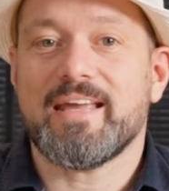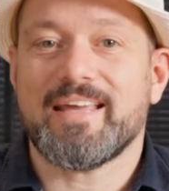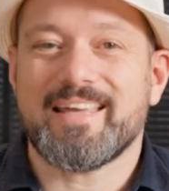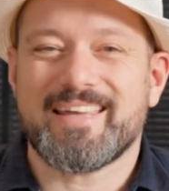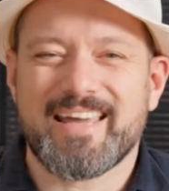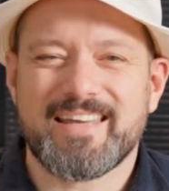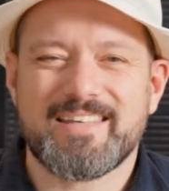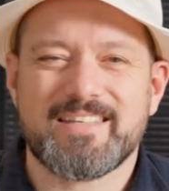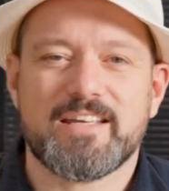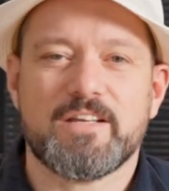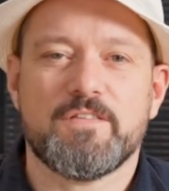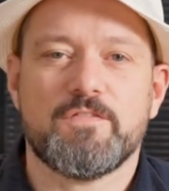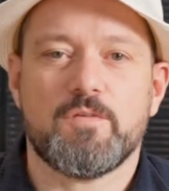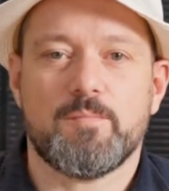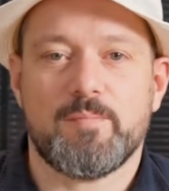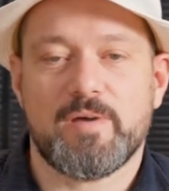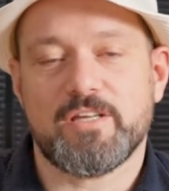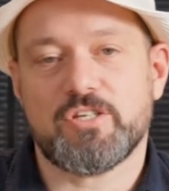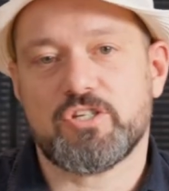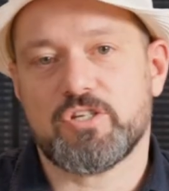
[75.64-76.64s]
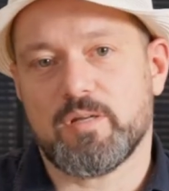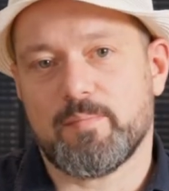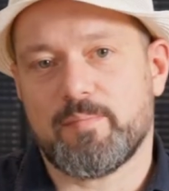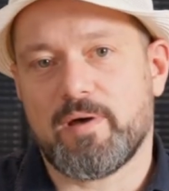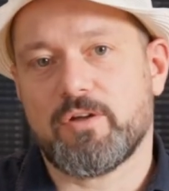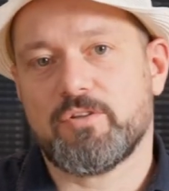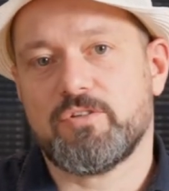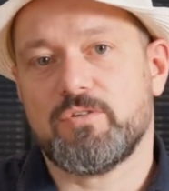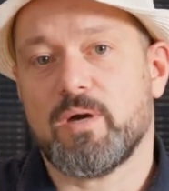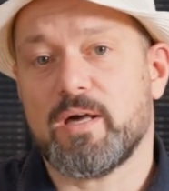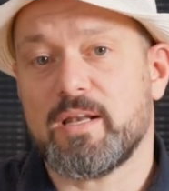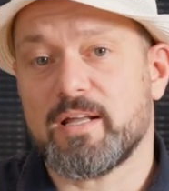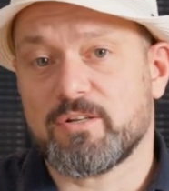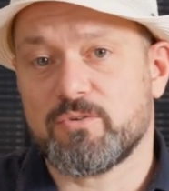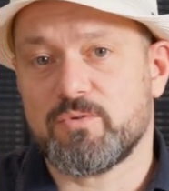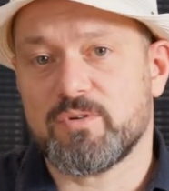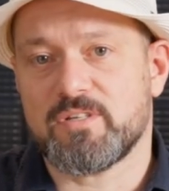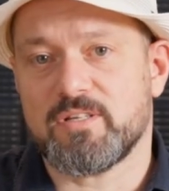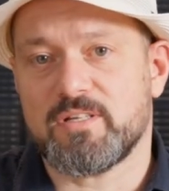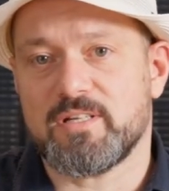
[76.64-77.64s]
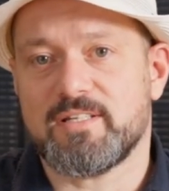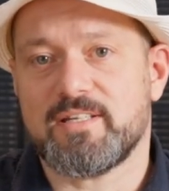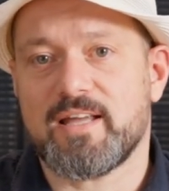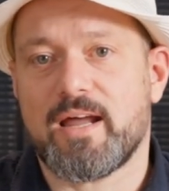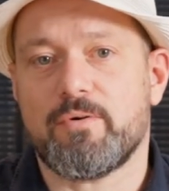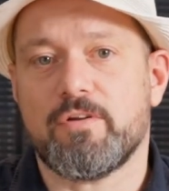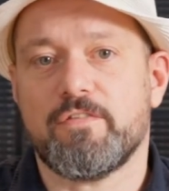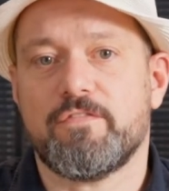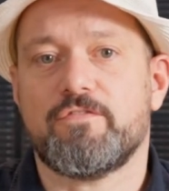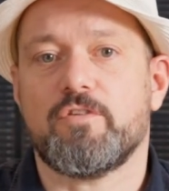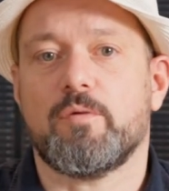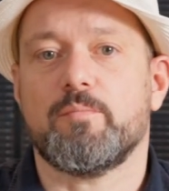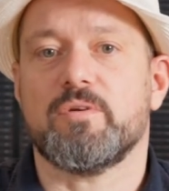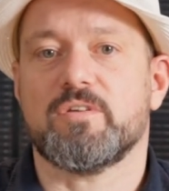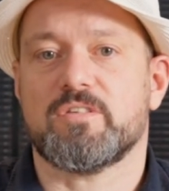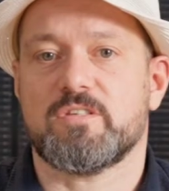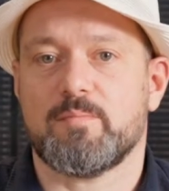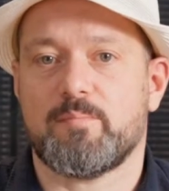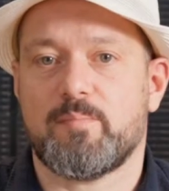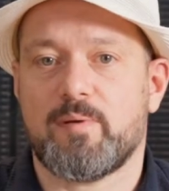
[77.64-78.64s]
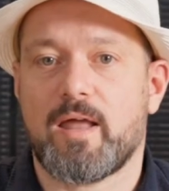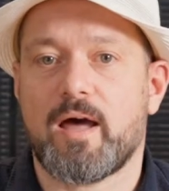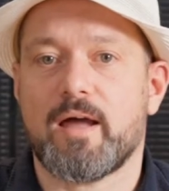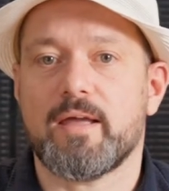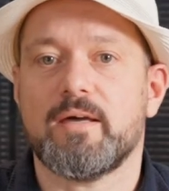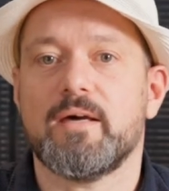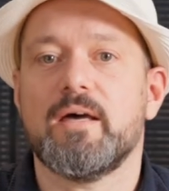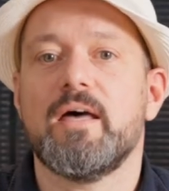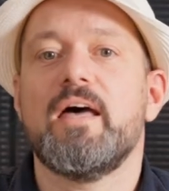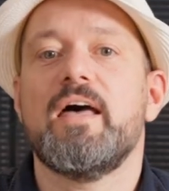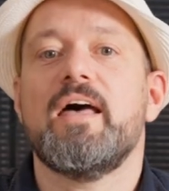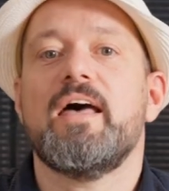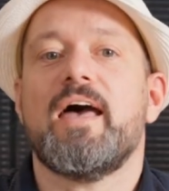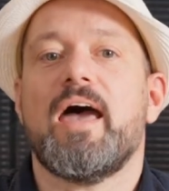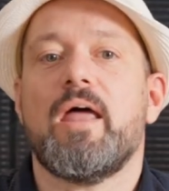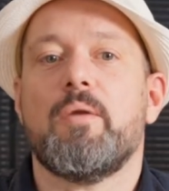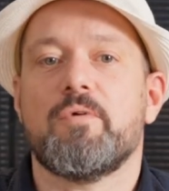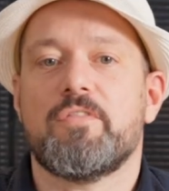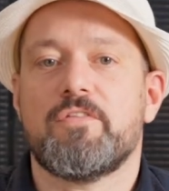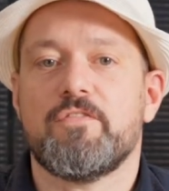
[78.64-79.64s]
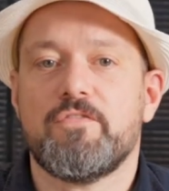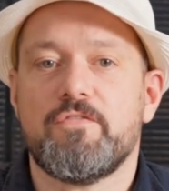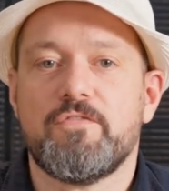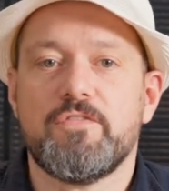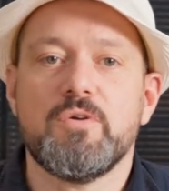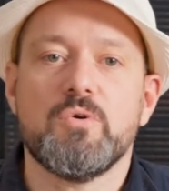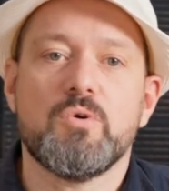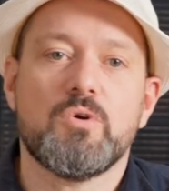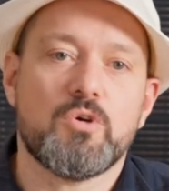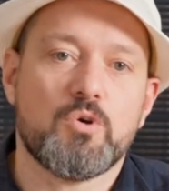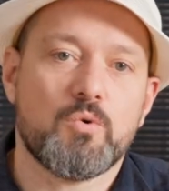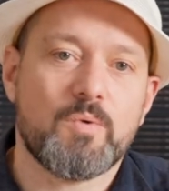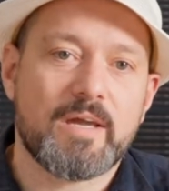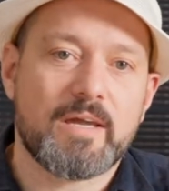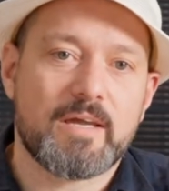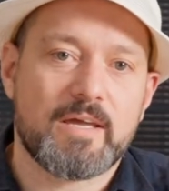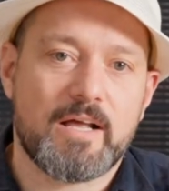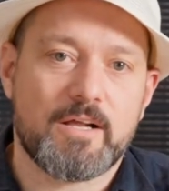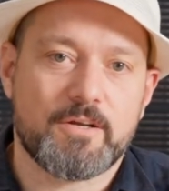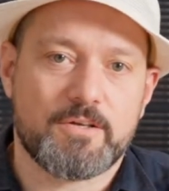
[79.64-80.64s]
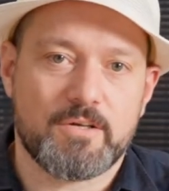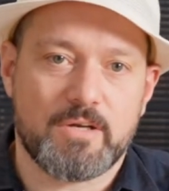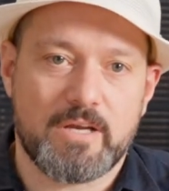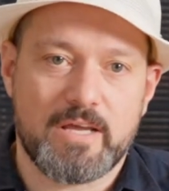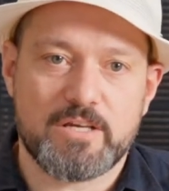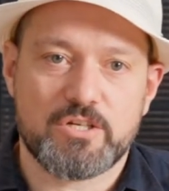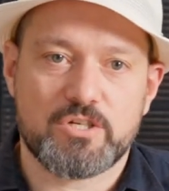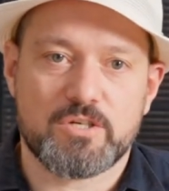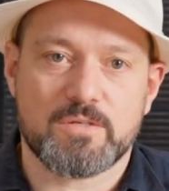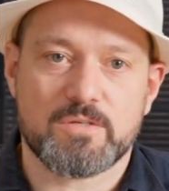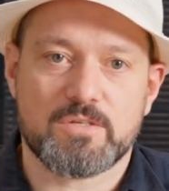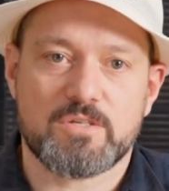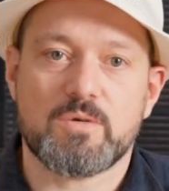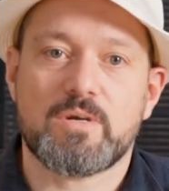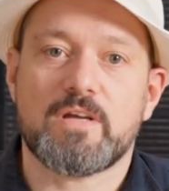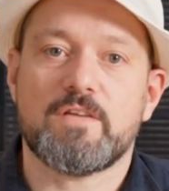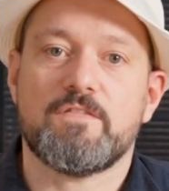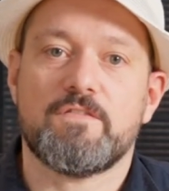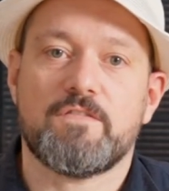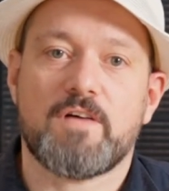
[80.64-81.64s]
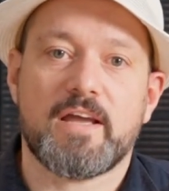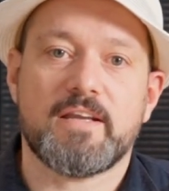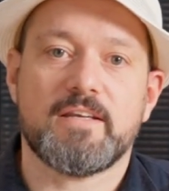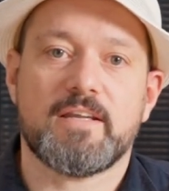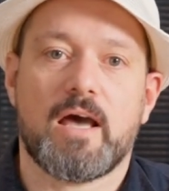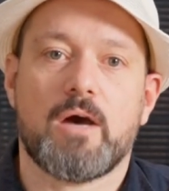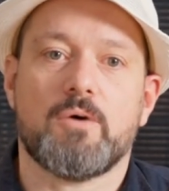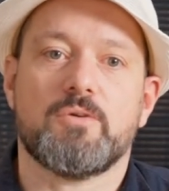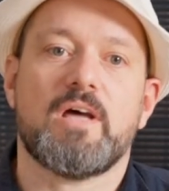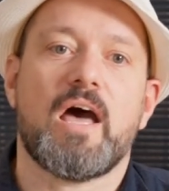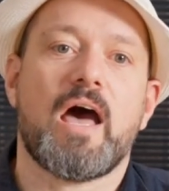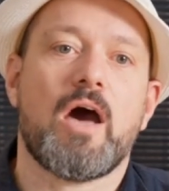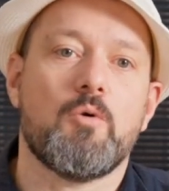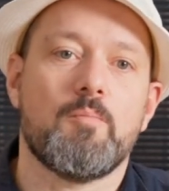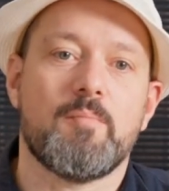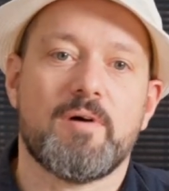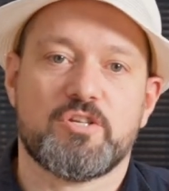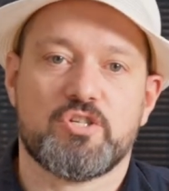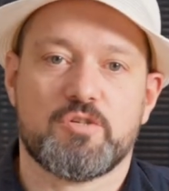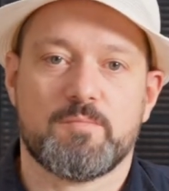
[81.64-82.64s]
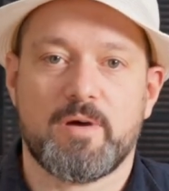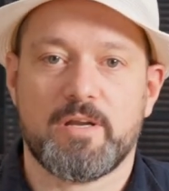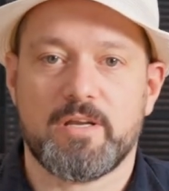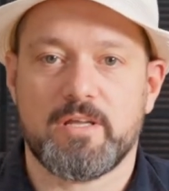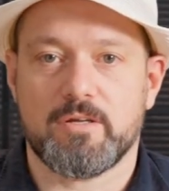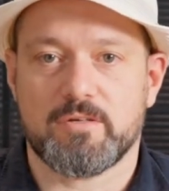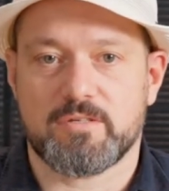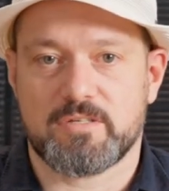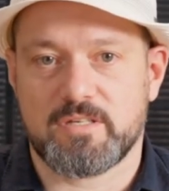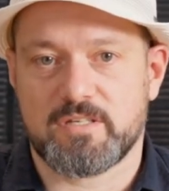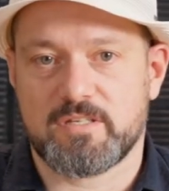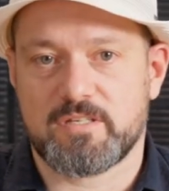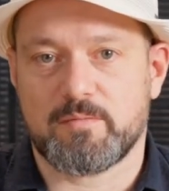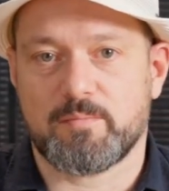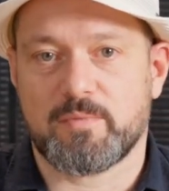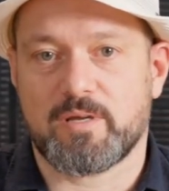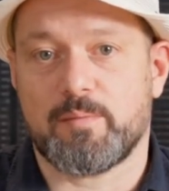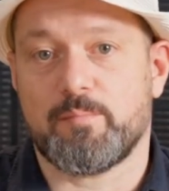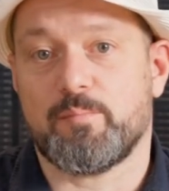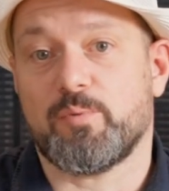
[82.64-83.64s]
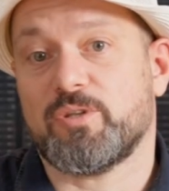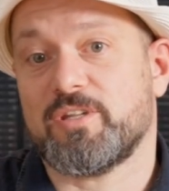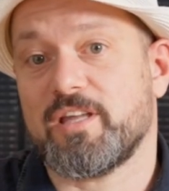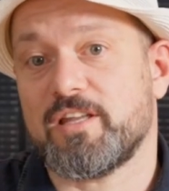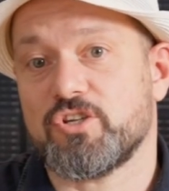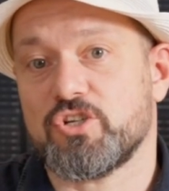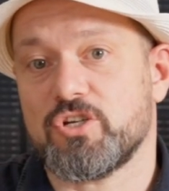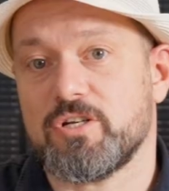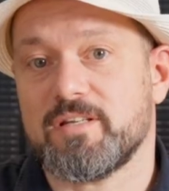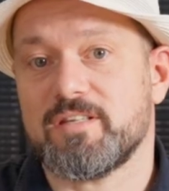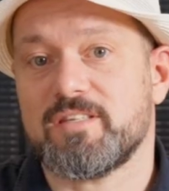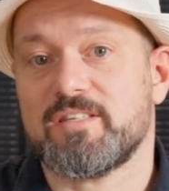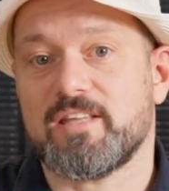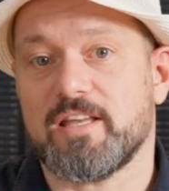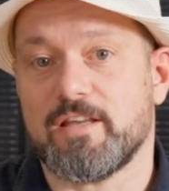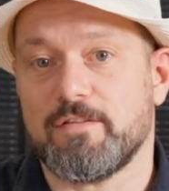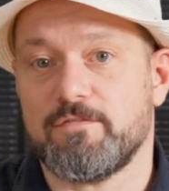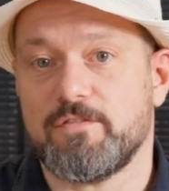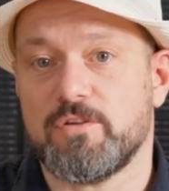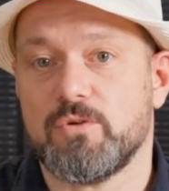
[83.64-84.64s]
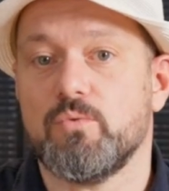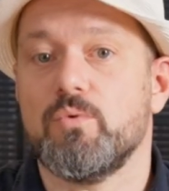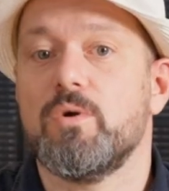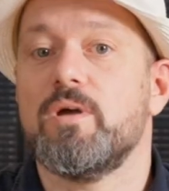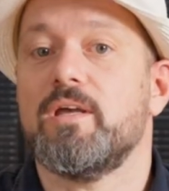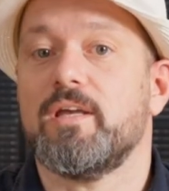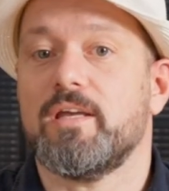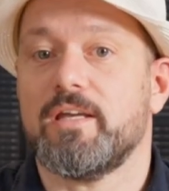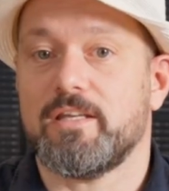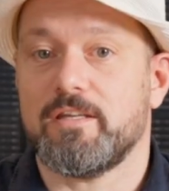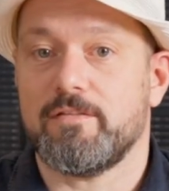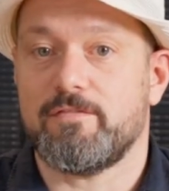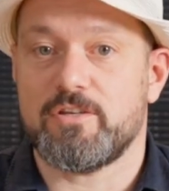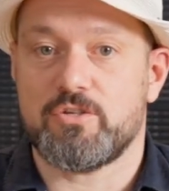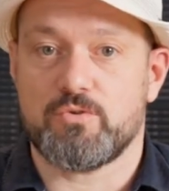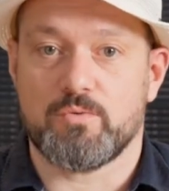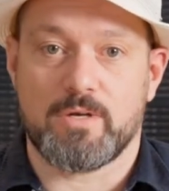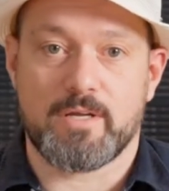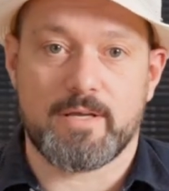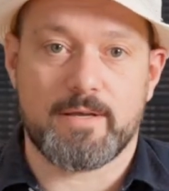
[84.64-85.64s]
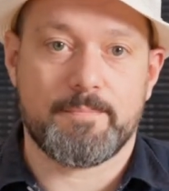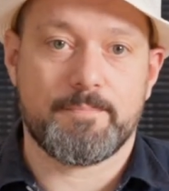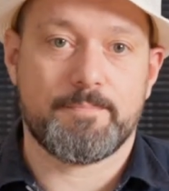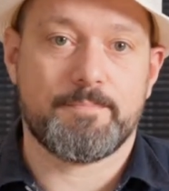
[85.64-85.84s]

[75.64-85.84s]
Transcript: Get information about your electricity tariff from your supplier, and with a few quick calculations you can find out how much money your system can potentially save you individually.